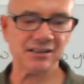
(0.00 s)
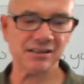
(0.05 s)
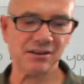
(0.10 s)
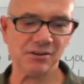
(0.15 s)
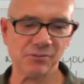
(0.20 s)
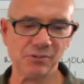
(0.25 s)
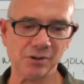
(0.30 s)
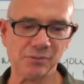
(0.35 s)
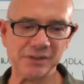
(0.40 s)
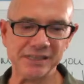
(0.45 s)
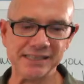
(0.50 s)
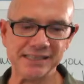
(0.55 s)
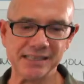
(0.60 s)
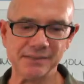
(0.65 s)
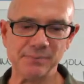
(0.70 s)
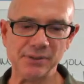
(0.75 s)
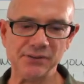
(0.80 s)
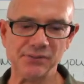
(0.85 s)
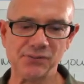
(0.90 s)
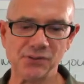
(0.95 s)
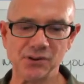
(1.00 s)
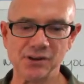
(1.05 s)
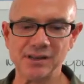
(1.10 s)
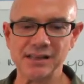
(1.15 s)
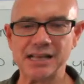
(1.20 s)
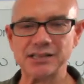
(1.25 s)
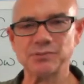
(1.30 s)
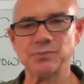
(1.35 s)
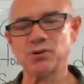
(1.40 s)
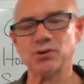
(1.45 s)
What we did before,
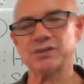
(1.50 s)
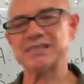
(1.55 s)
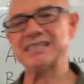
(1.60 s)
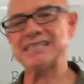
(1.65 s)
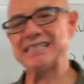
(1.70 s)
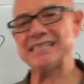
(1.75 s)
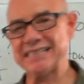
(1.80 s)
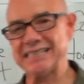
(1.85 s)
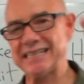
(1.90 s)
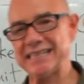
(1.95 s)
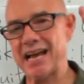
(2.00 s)
that's more a sit